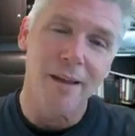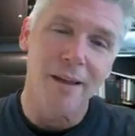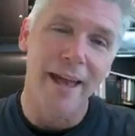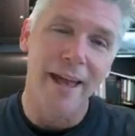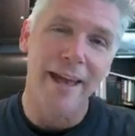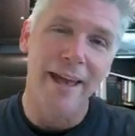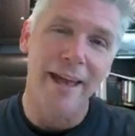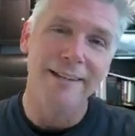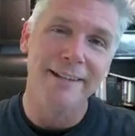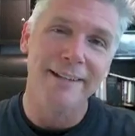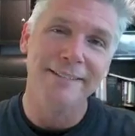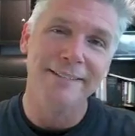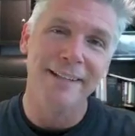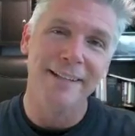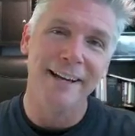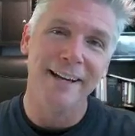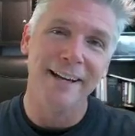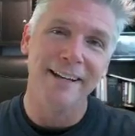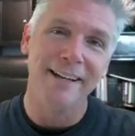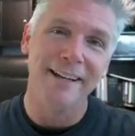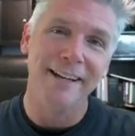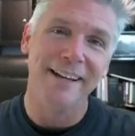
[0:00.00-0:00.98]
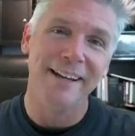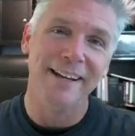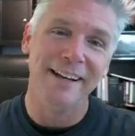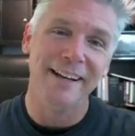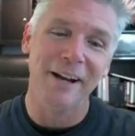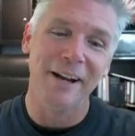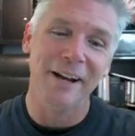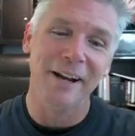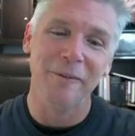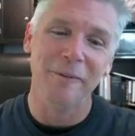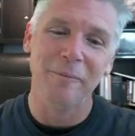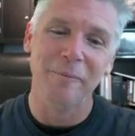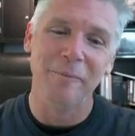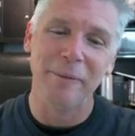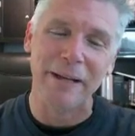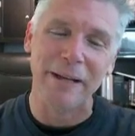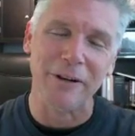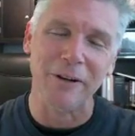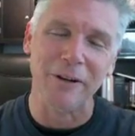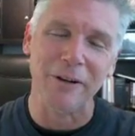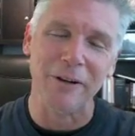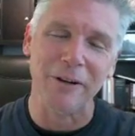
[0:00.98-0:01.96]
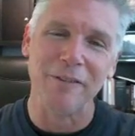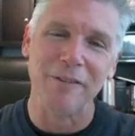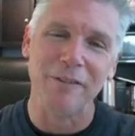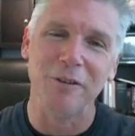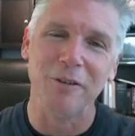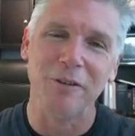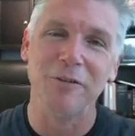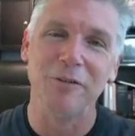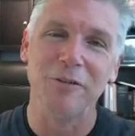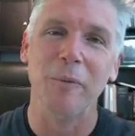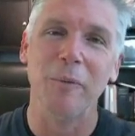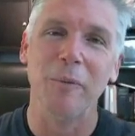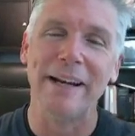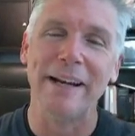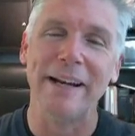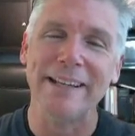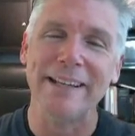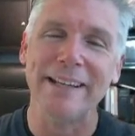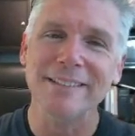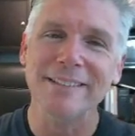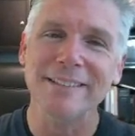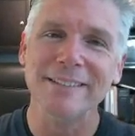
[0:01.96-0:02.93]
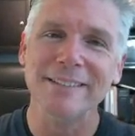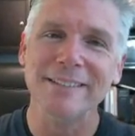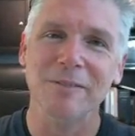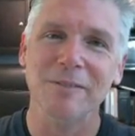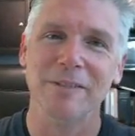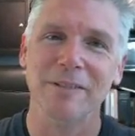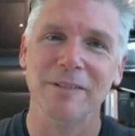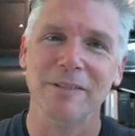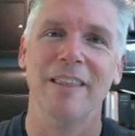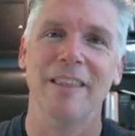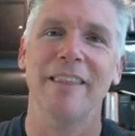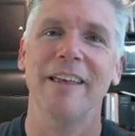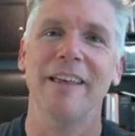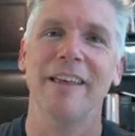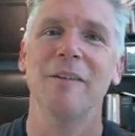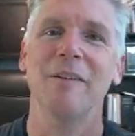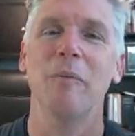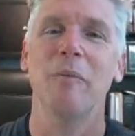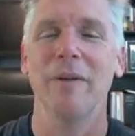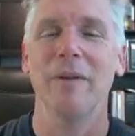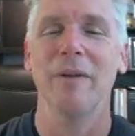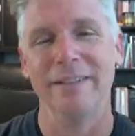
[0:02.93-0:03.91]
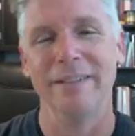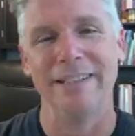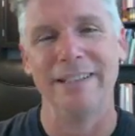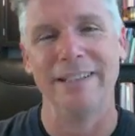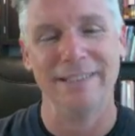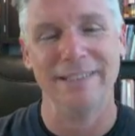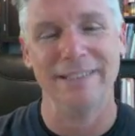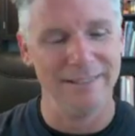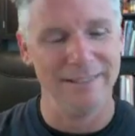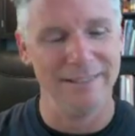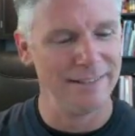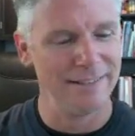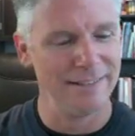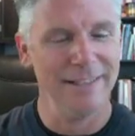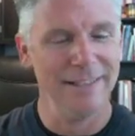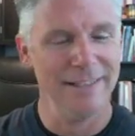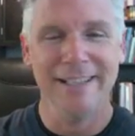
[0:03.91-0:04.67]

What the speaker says: And, you know, be grateful for what is rather than what isn't.